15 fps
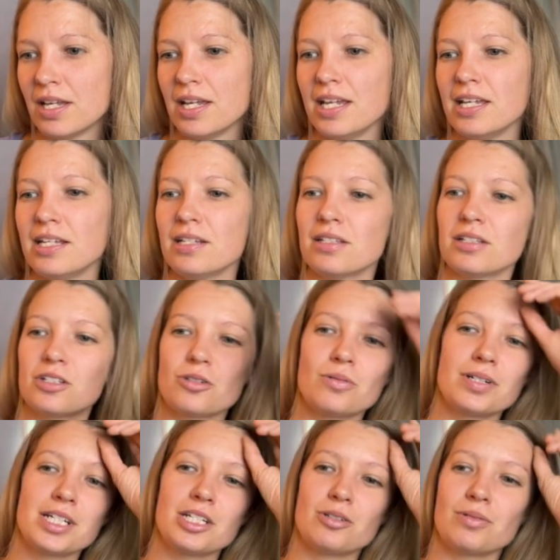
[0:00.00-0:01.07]
In the
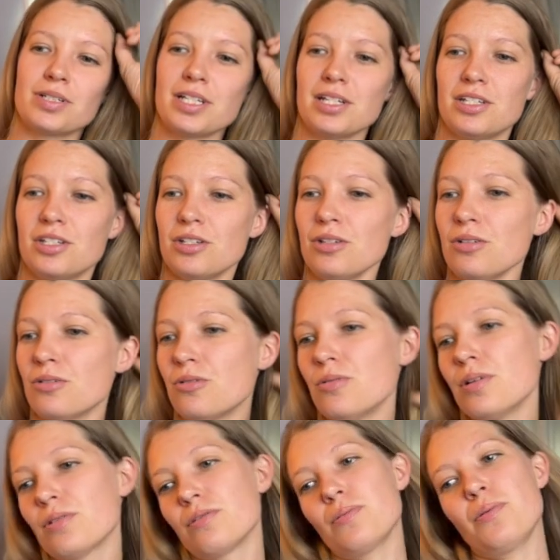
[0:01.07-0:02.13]
2022
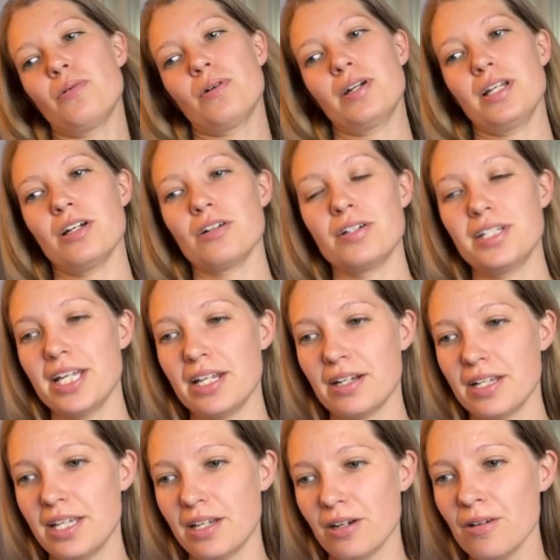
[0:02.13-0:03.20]
report or data
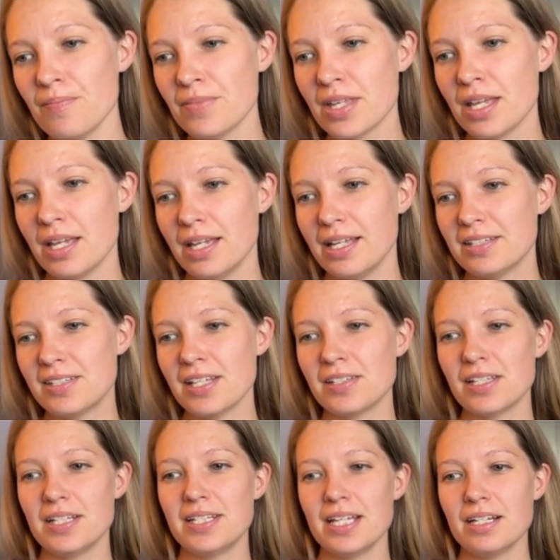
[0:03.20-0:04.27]
here, it says
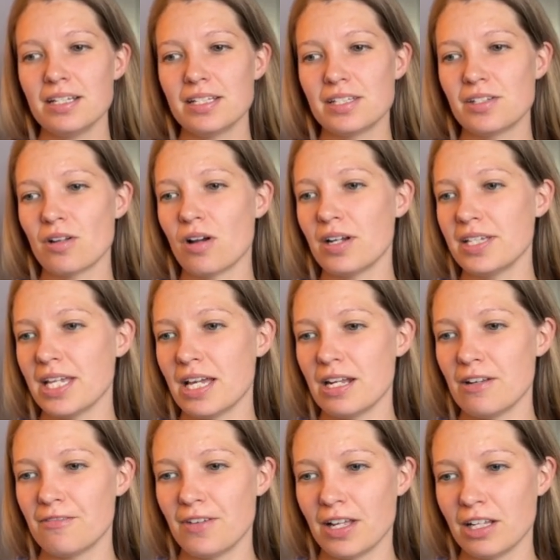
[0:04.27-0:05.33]
the data is not yet
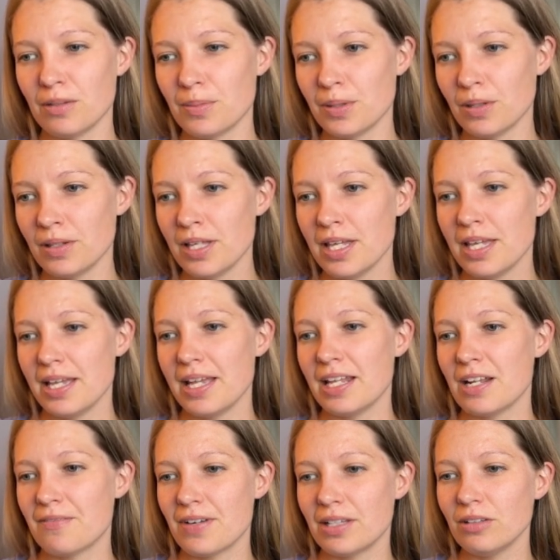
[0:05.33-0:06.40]
available,
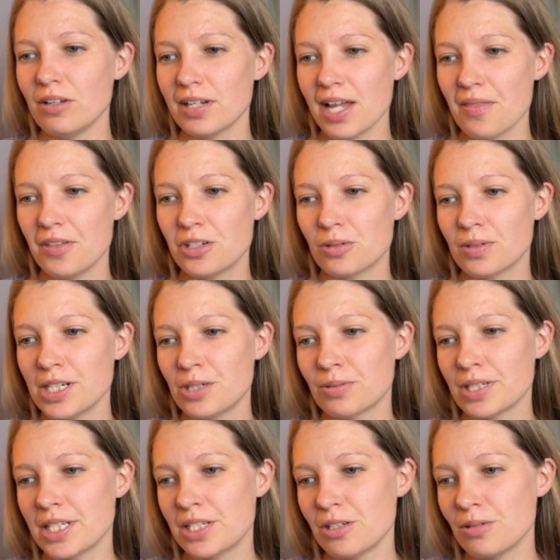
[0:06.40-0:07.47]
and if I look at the
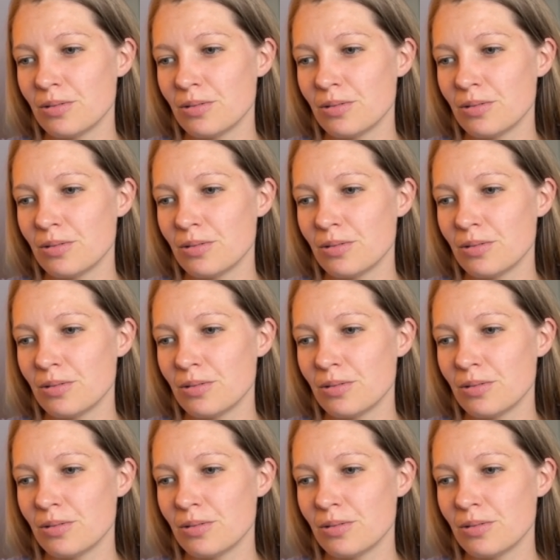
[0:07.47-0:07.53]
2022